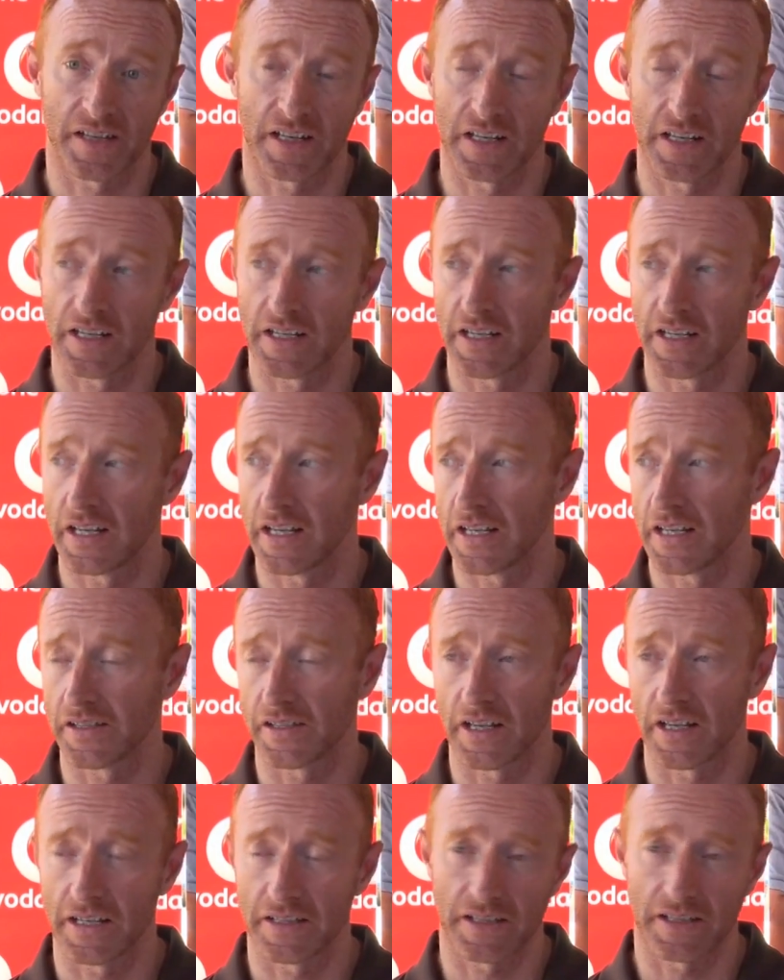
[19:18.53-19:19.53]
And he's
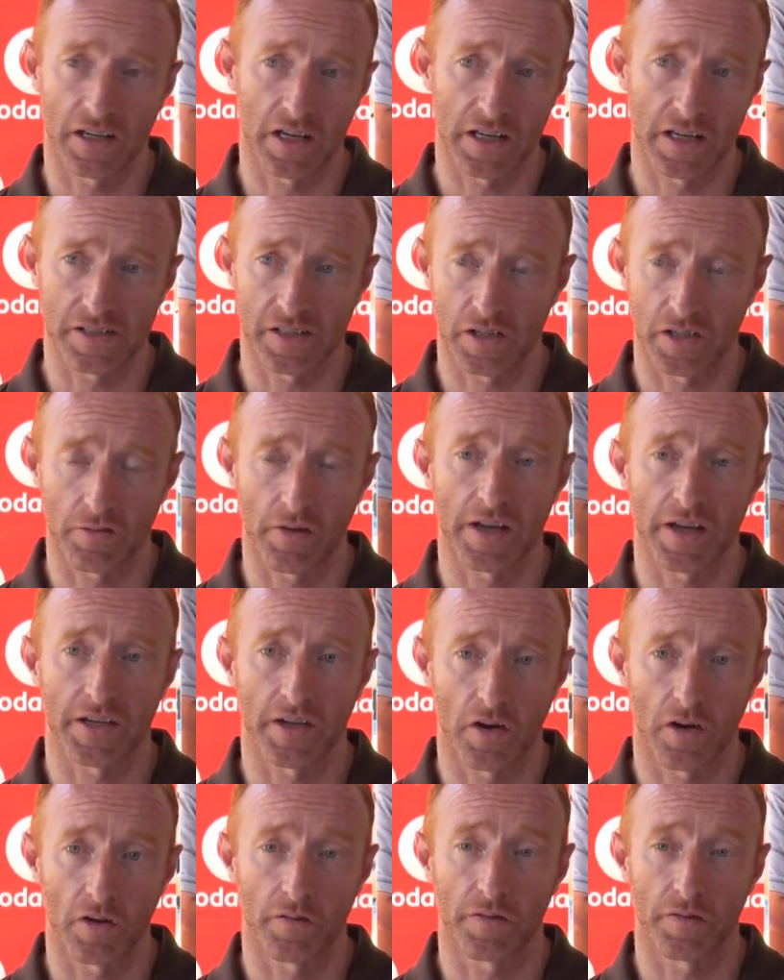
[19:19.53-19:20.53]
a great
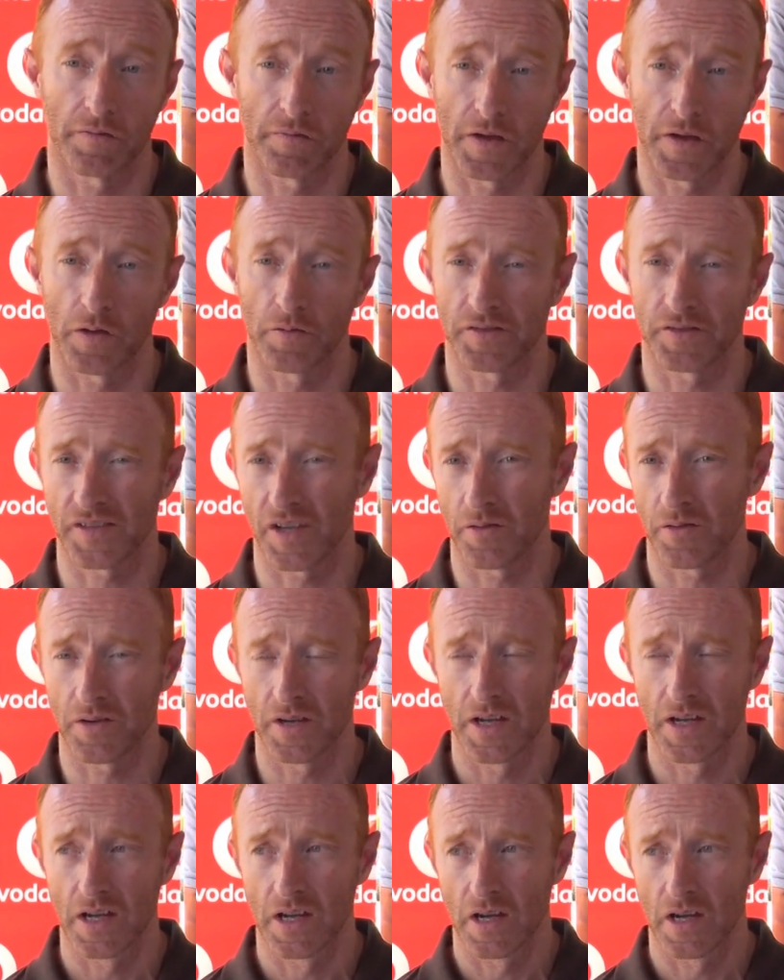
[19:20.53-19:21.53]
guy off the field, so
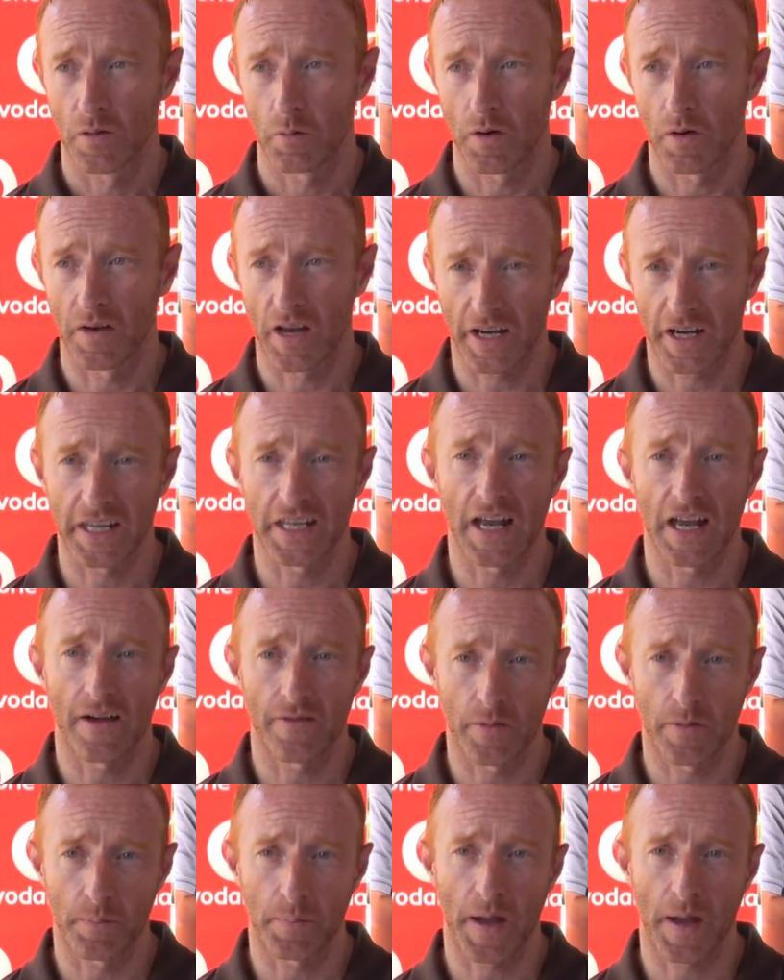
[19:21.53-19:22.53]
we're lucky to have him